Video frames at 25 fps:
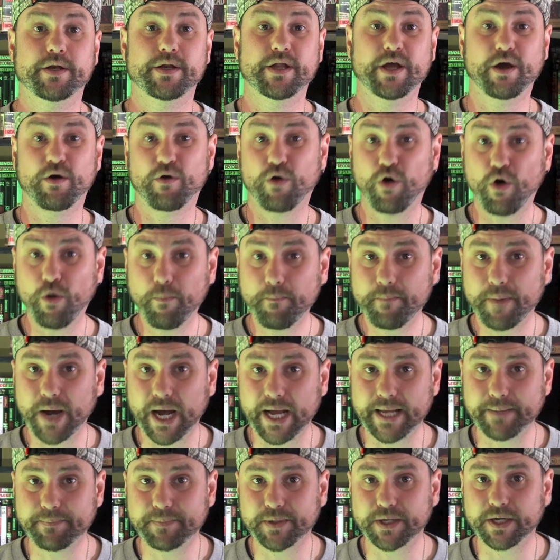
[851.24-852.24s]
Now, on
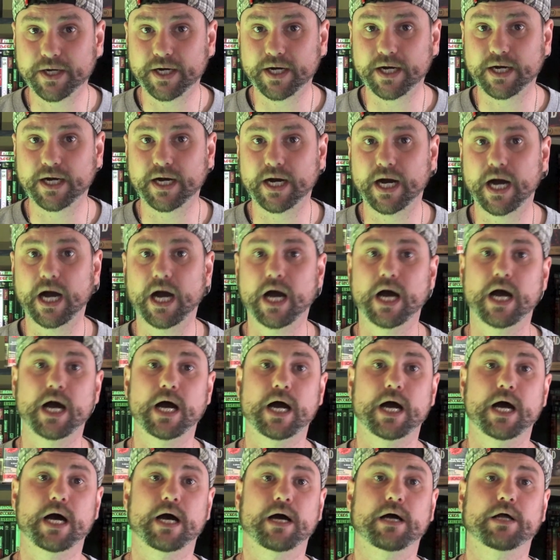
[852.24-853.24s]
paper,
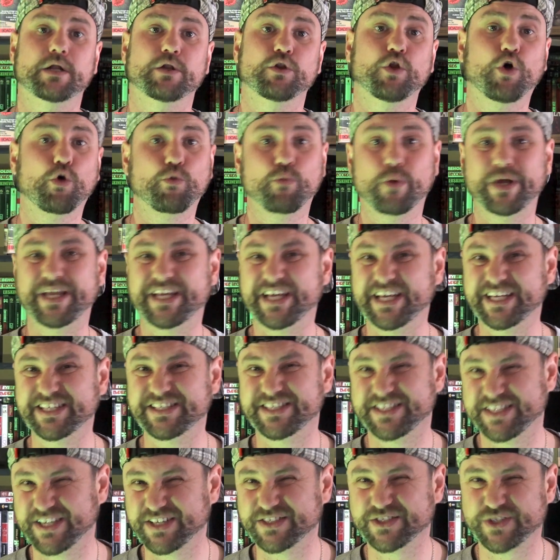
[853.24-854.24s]
Long Weekend
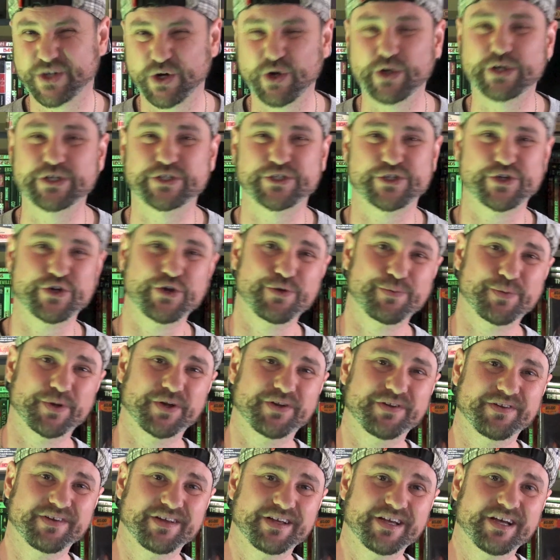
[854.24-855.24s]
sounds kind of stupid.
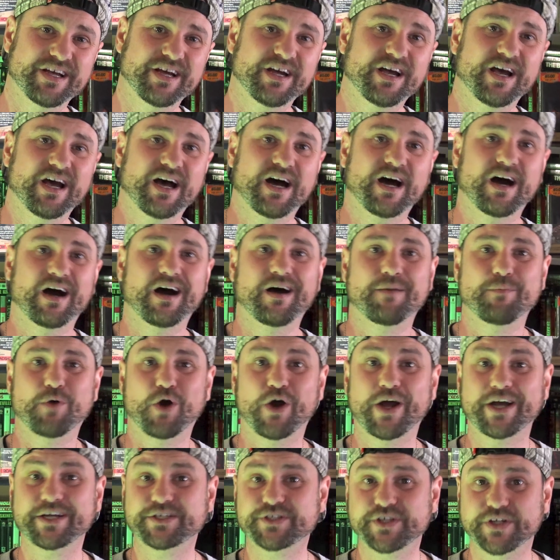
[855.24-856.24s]

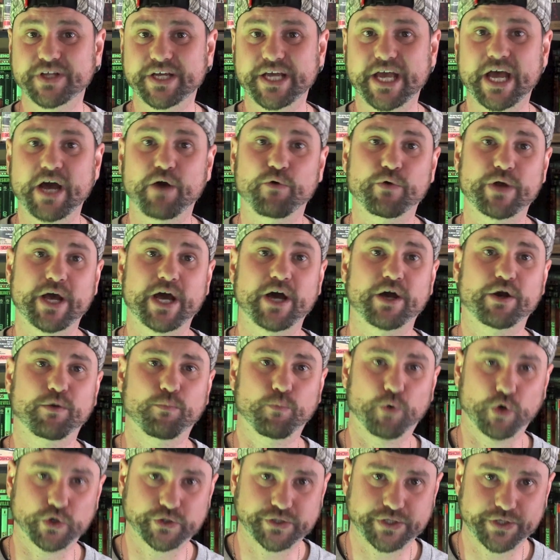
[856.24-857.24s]
I actually held out
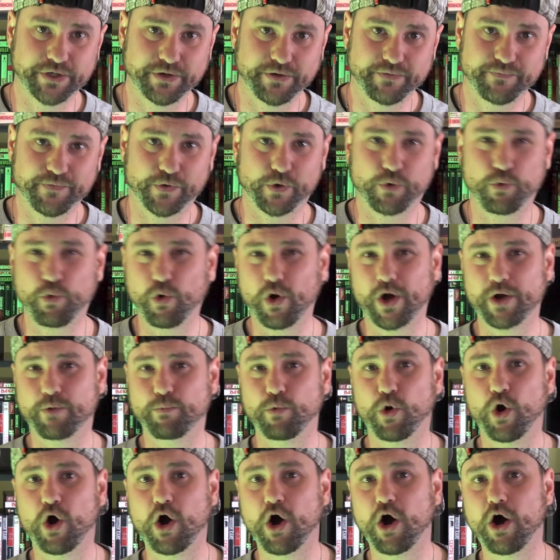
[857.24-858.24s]
on watching it for quite a
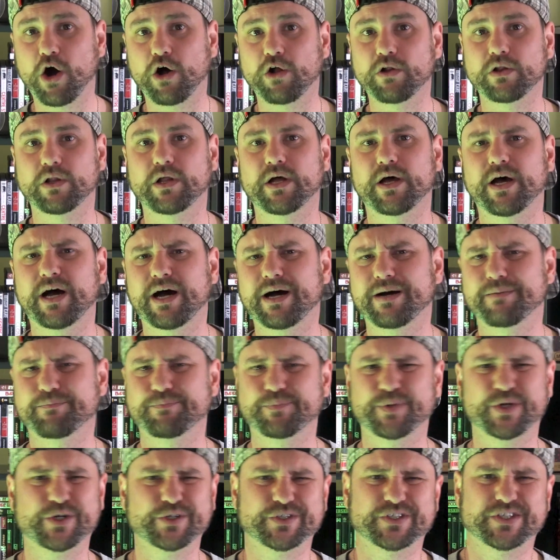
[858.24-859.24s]
while
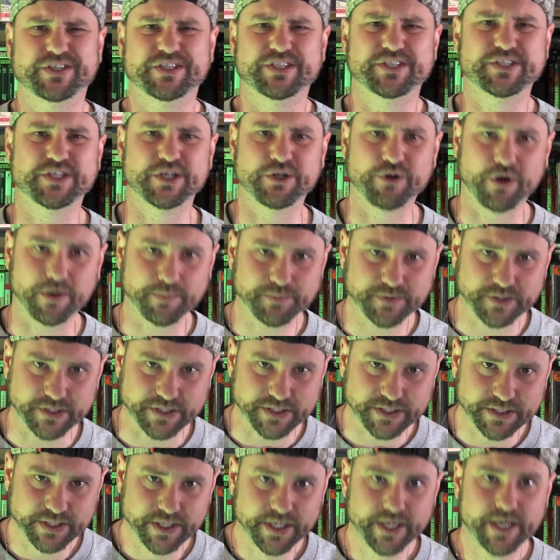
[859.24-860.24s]
because of the
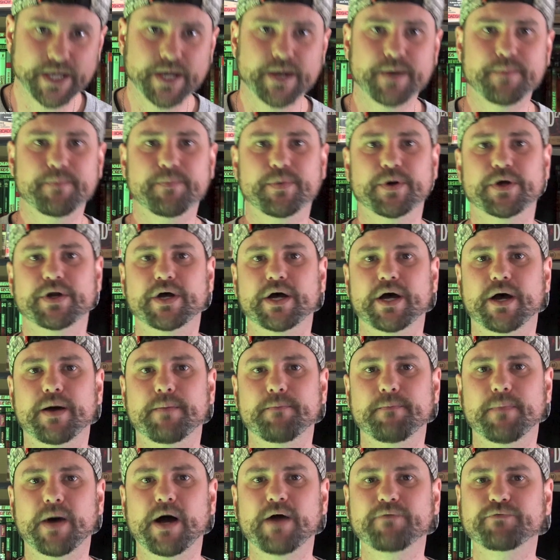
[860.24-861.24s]
synopsis. But
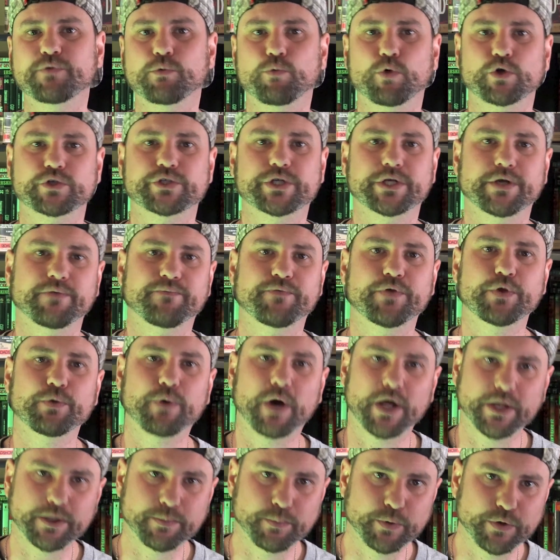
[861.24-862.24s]
after watching a few
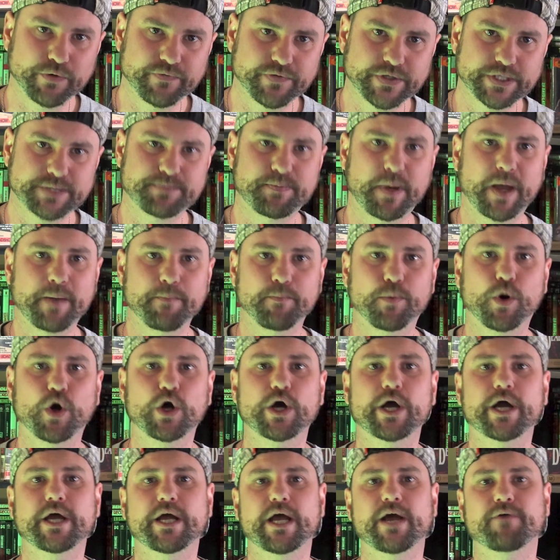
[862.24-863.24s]
other movies penned
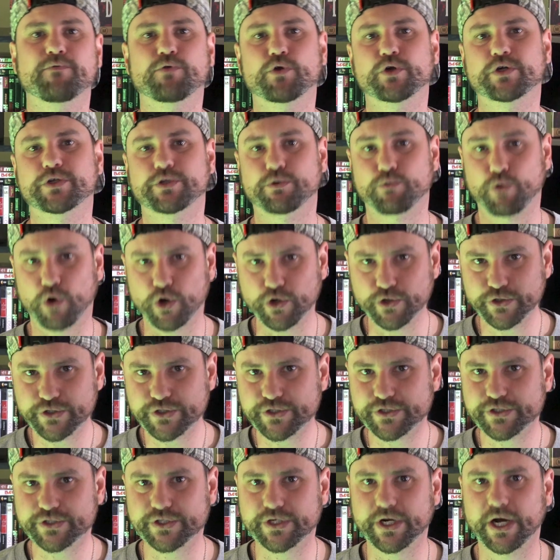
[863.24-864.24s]
by Everett
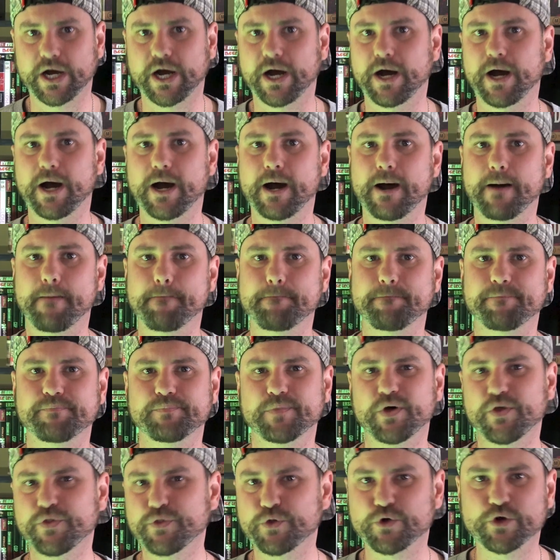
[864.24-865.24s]
DeRoche, I
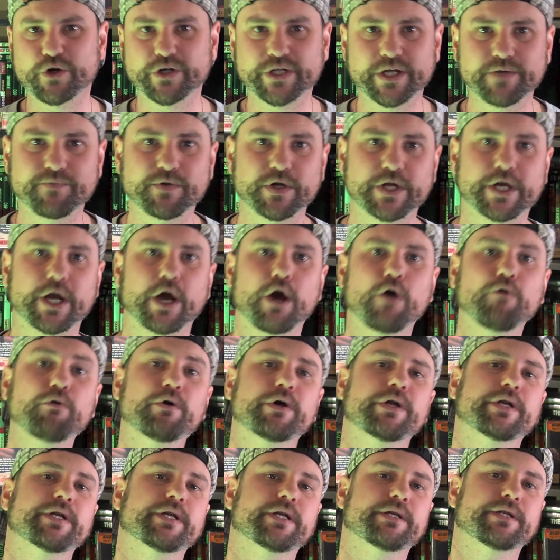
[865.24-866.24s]
thought I'd give it a go,
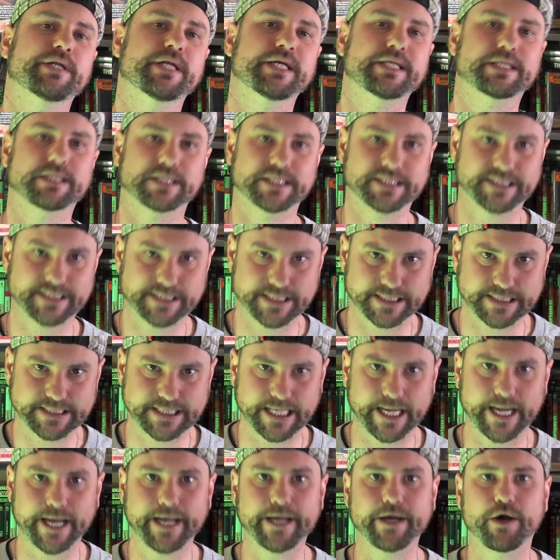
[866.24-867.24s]
and needless to
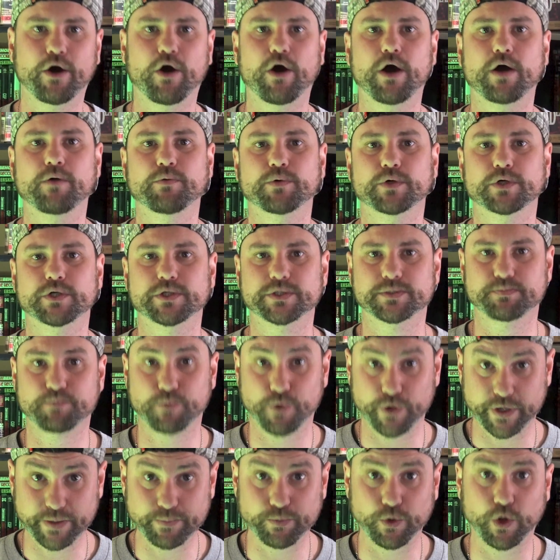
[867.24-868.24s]
say, I was
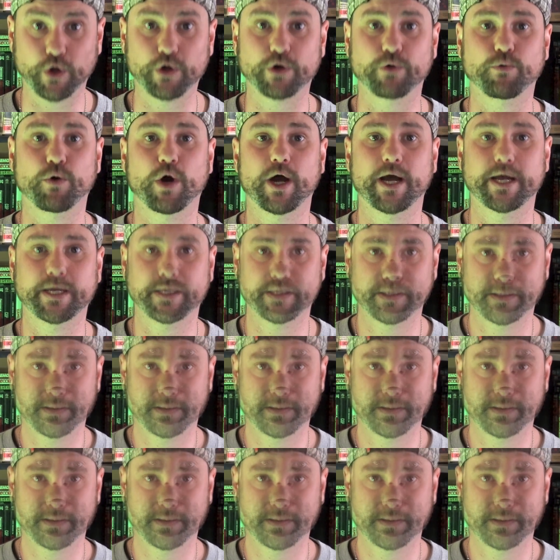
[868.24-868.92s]
pretty blown away.